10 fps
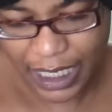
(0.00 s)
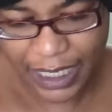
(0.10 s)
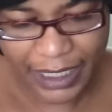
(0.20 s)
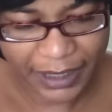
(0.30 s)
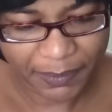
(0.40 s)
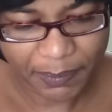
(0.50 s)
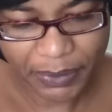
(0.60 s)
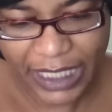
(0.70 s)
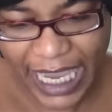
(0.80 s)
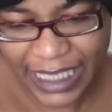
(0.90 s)
um,
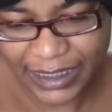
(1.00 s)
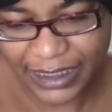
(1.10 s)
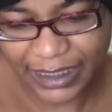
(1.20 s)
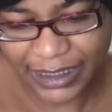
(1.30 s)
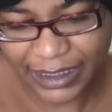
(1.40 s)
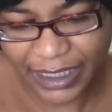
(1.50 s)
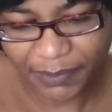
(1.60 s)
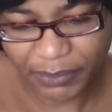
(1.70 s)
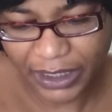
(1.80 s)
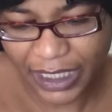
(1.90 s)
plastic
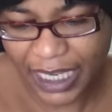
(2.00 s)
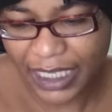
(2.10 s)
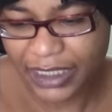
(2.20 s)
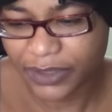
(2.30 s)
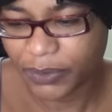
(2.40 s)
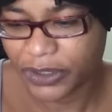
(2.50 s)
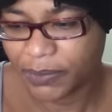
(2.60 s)
stamping guides, which